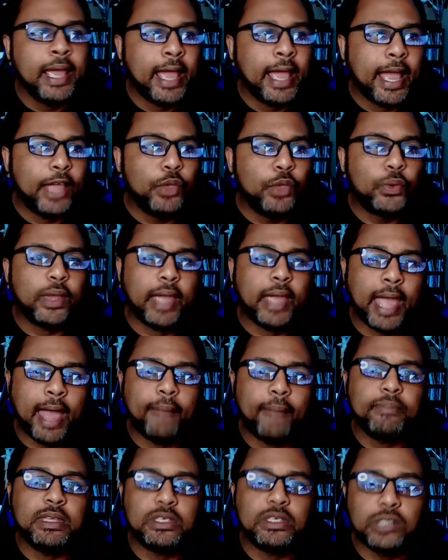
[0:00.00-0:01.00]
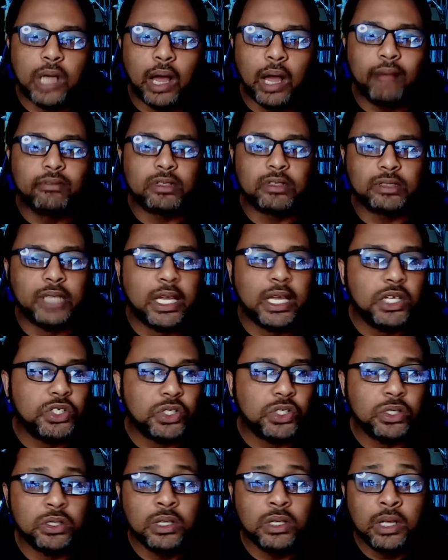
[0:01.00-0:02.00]
and you can have these
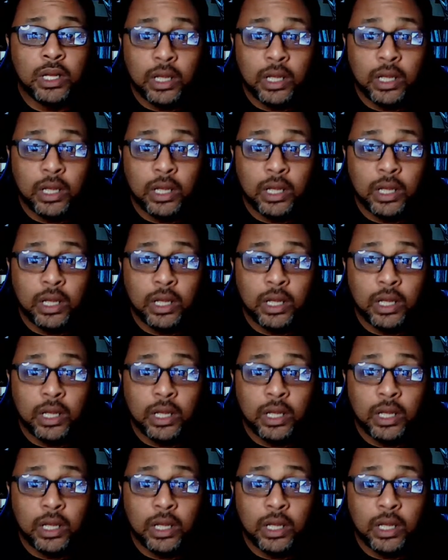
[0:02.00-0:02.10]
conversations,